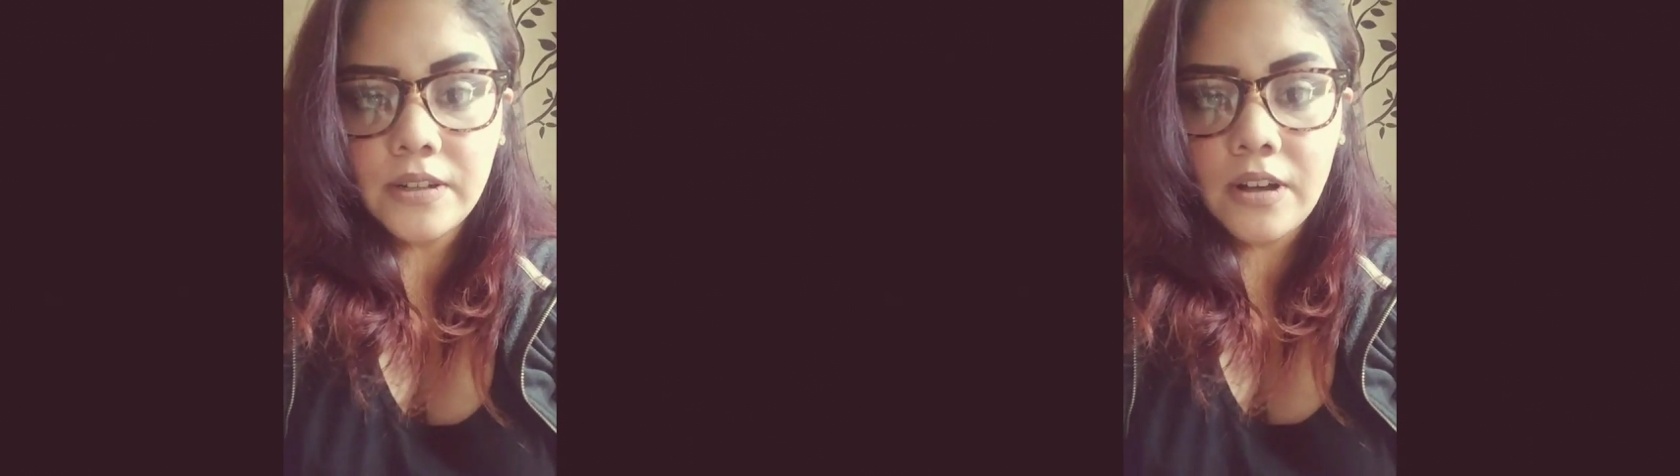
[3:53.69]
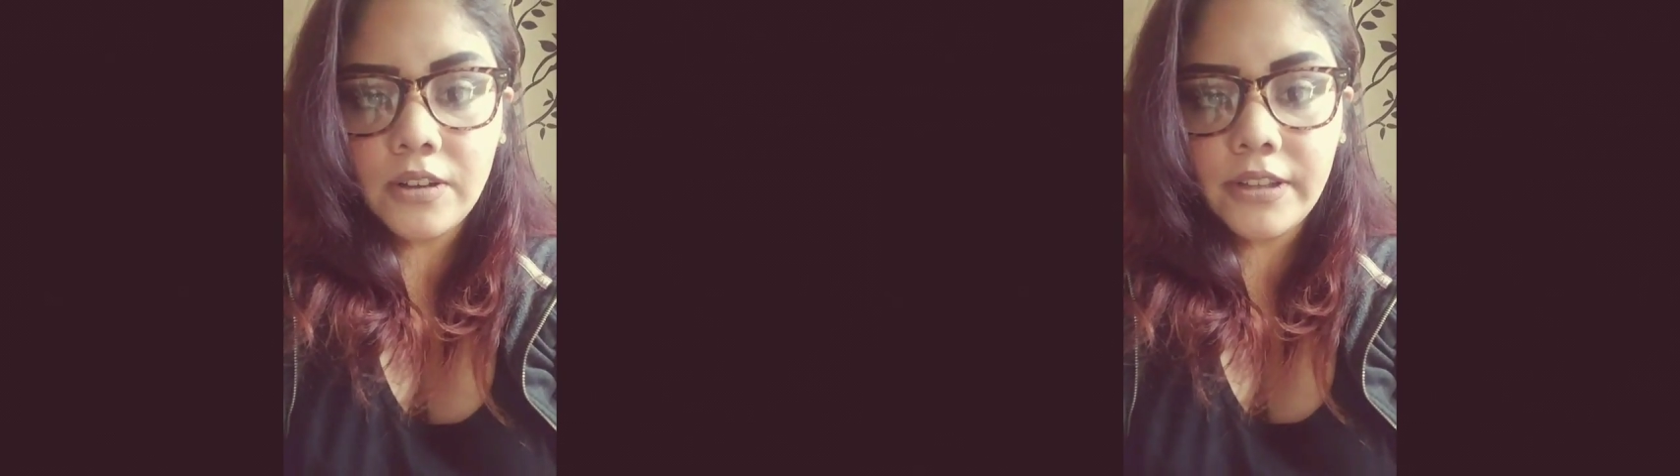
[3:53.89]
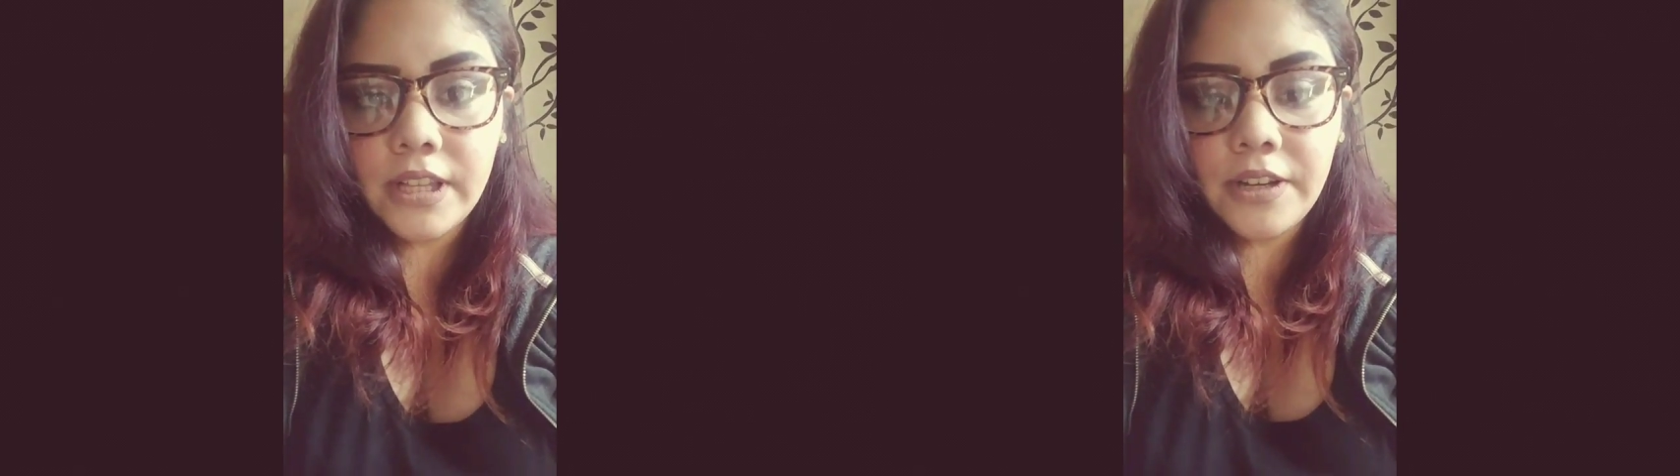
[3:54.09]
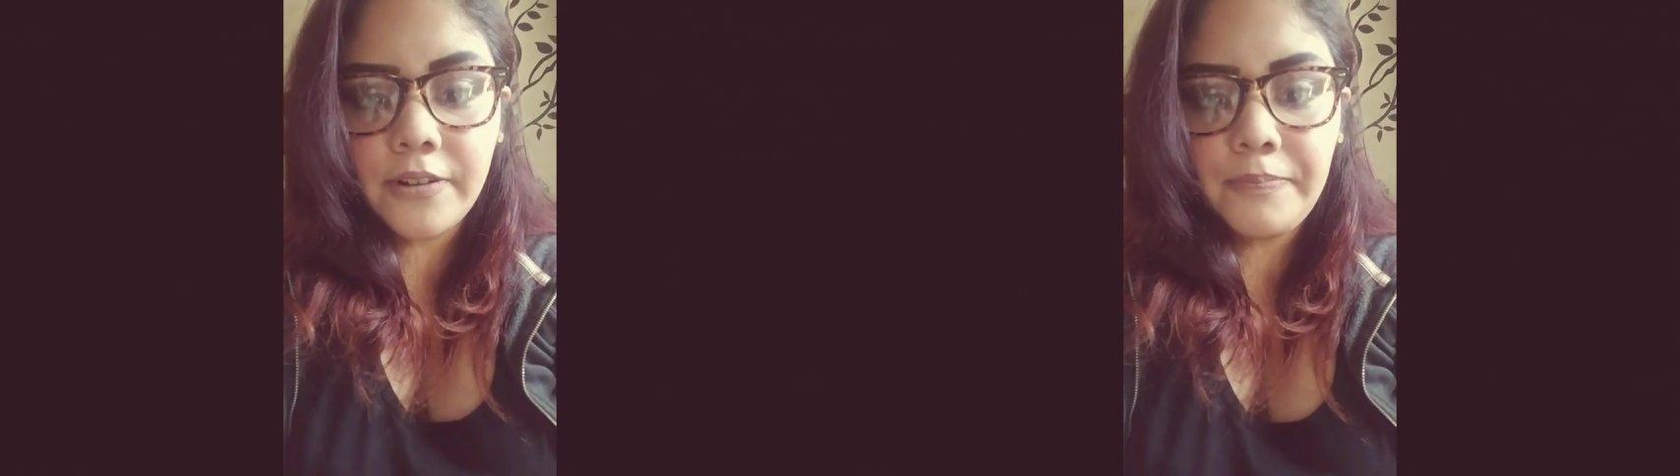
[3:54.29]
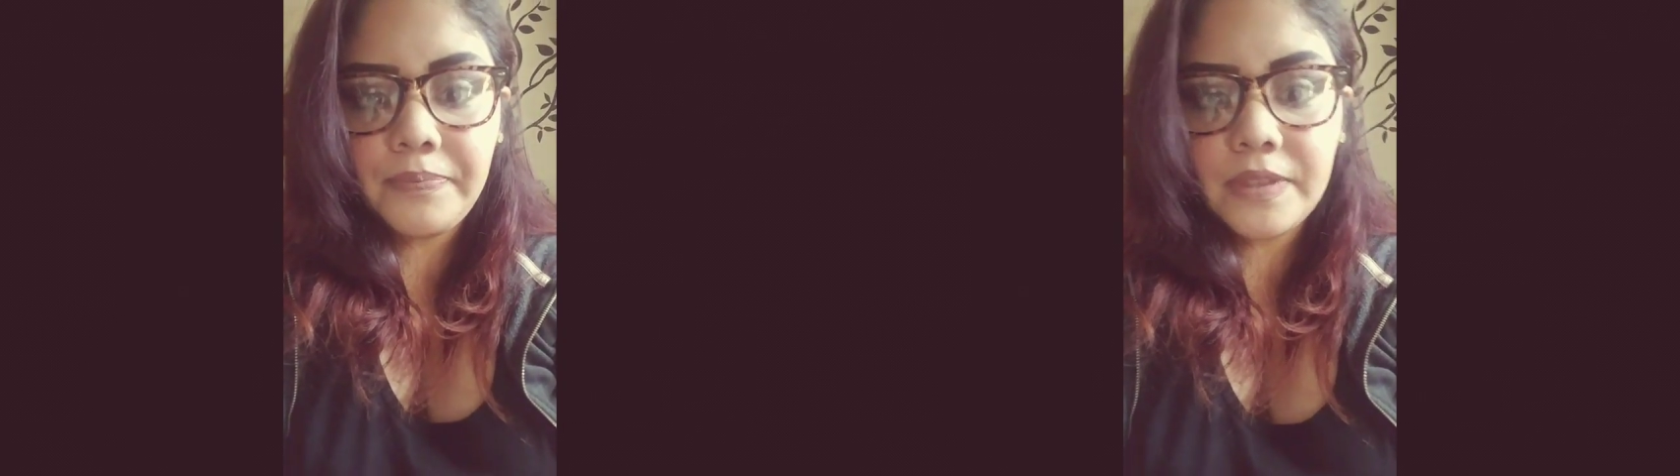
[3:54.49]

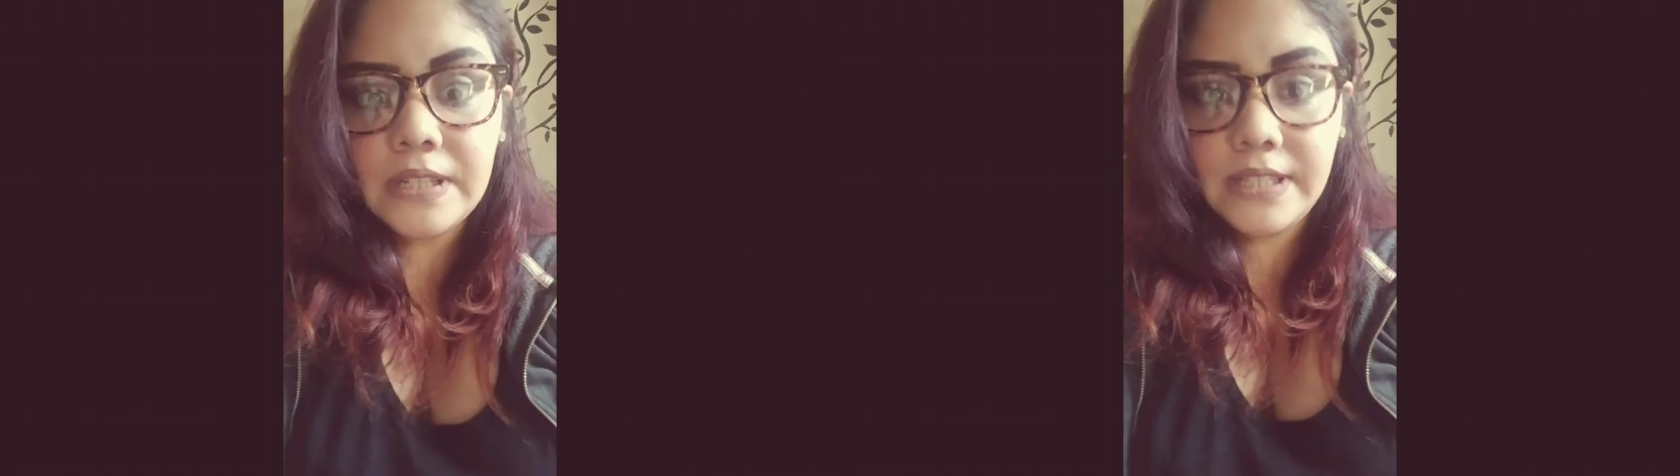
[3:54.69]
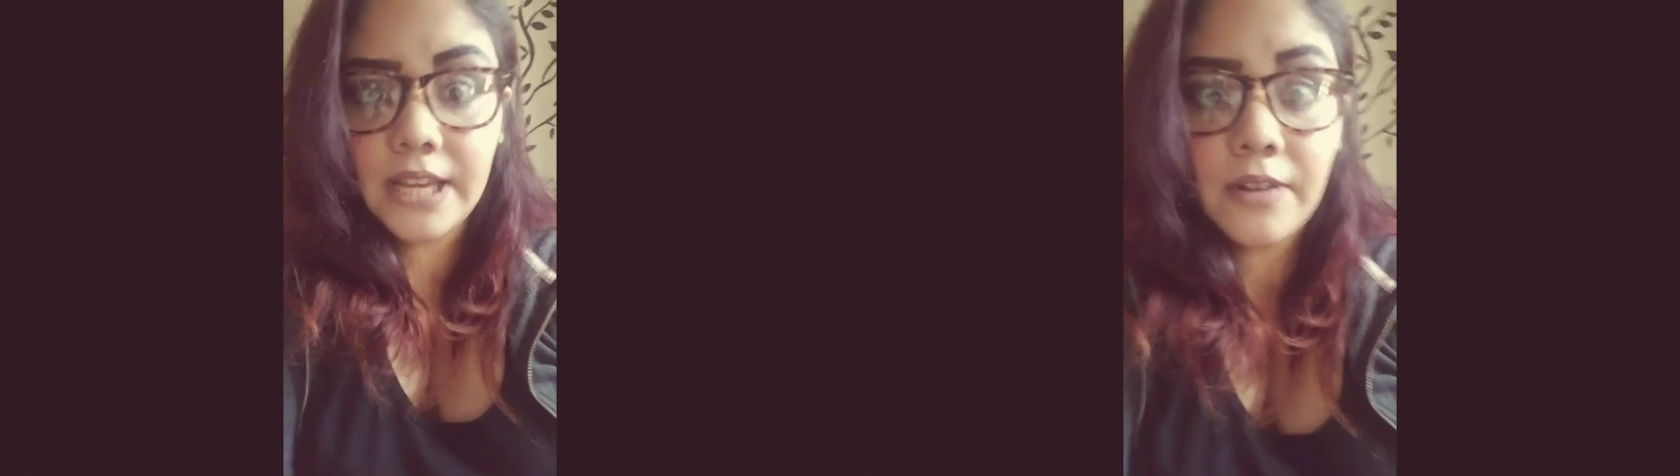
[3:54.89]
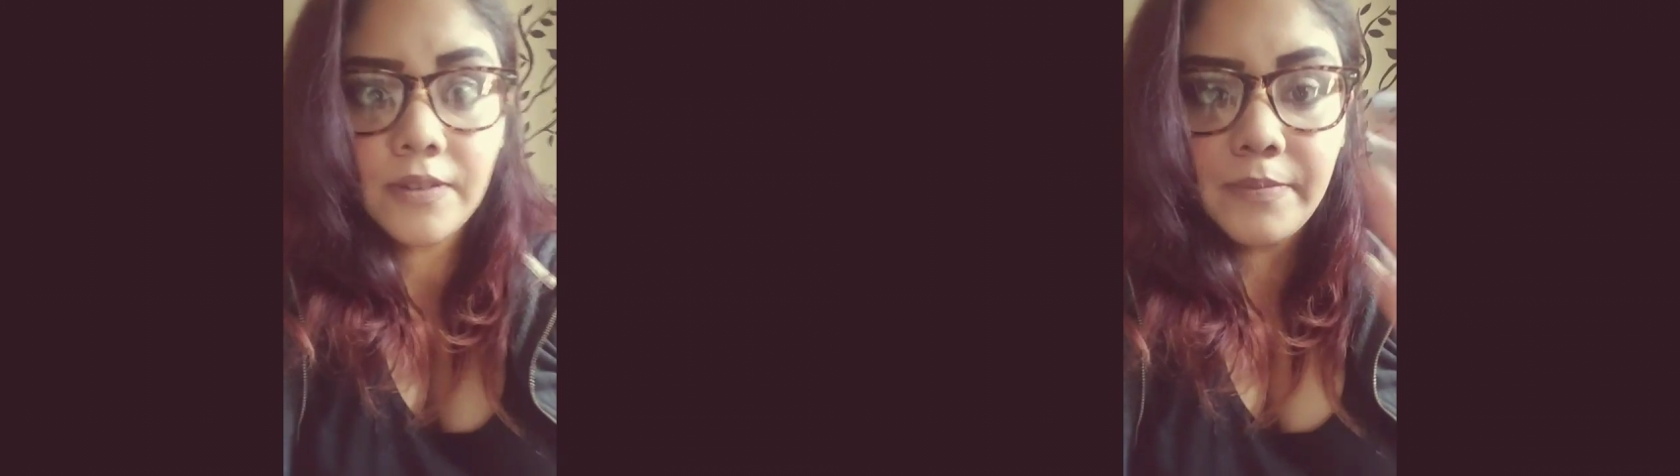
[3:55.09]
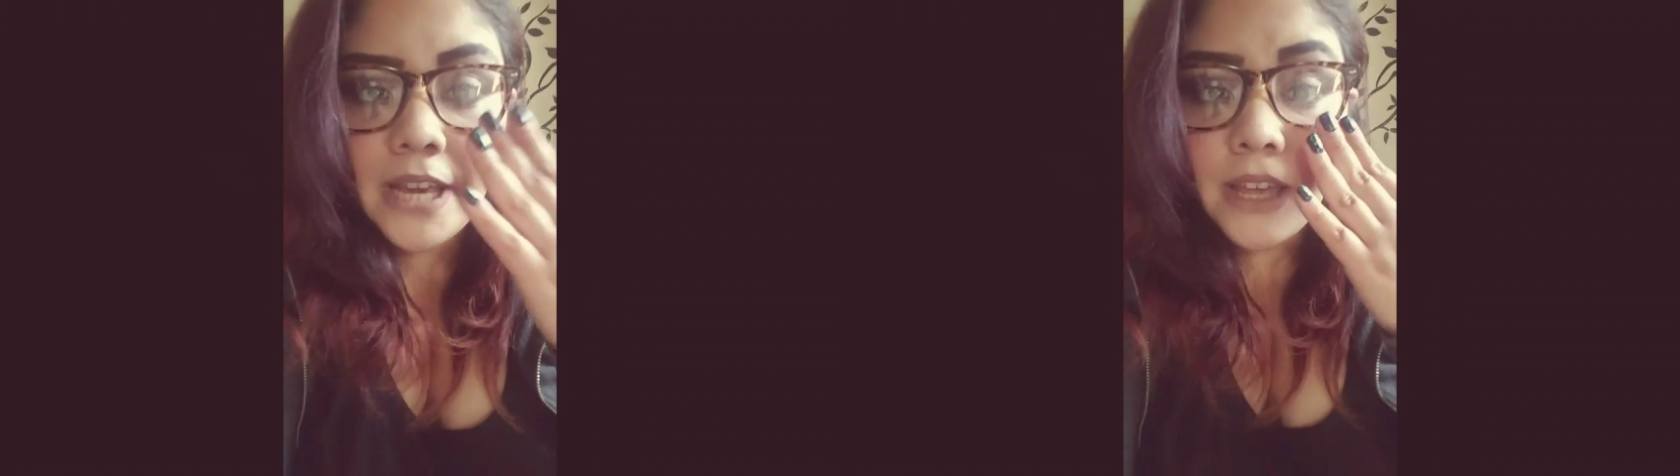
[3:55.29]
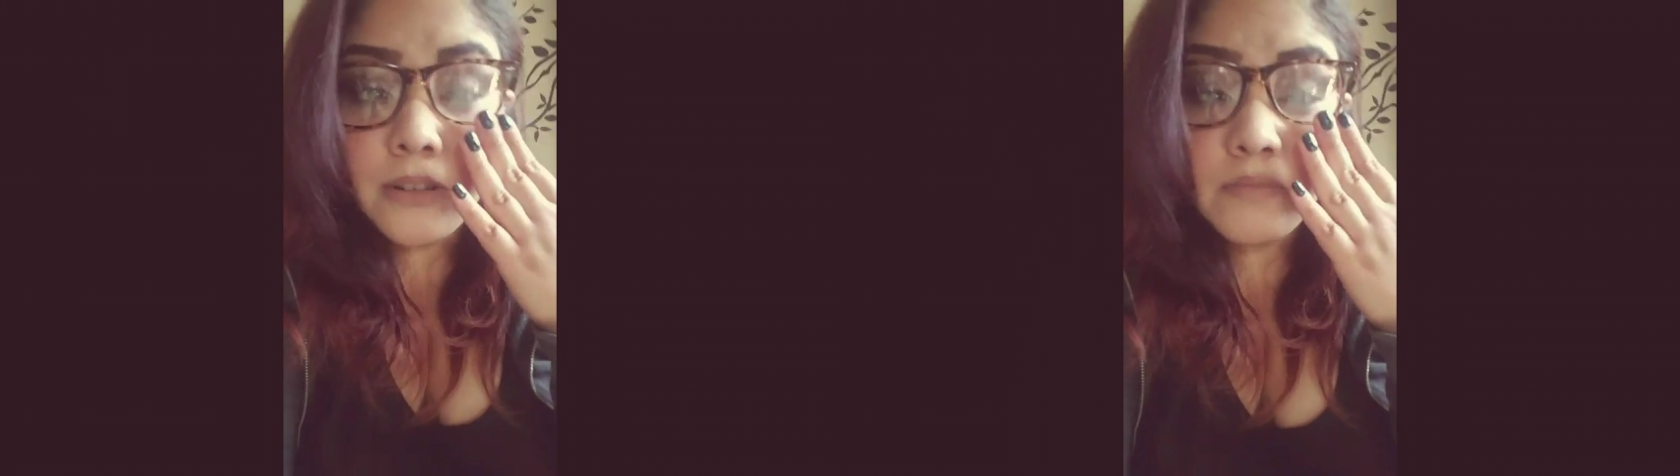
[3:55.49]
calculator instead of in my
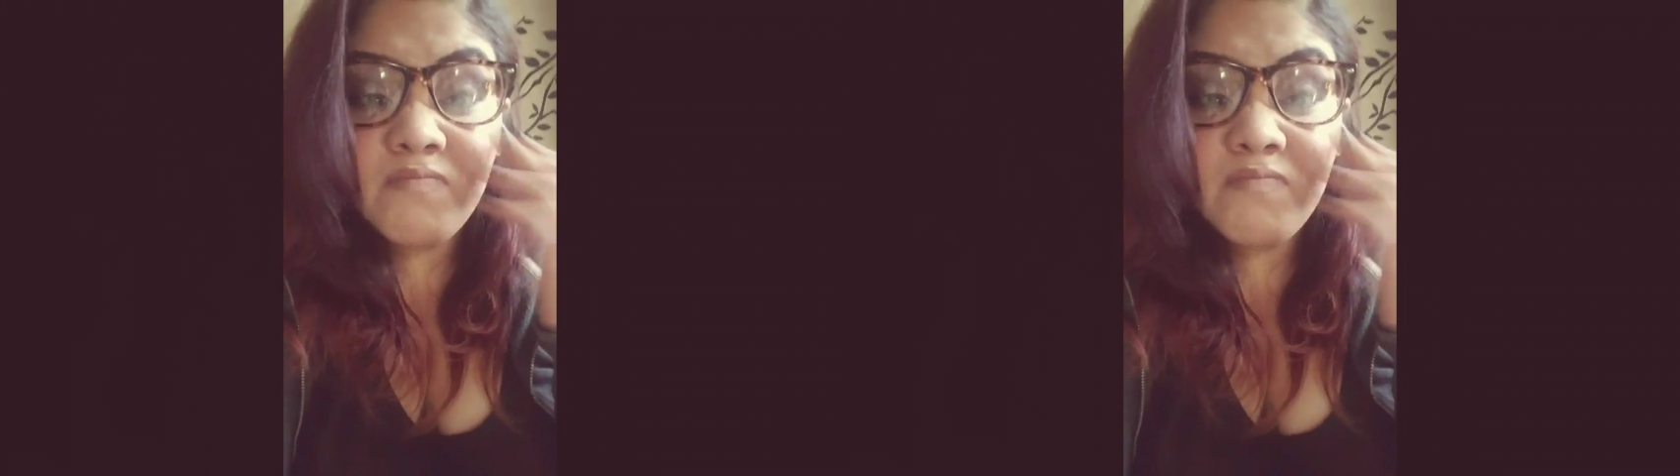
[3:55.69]
head.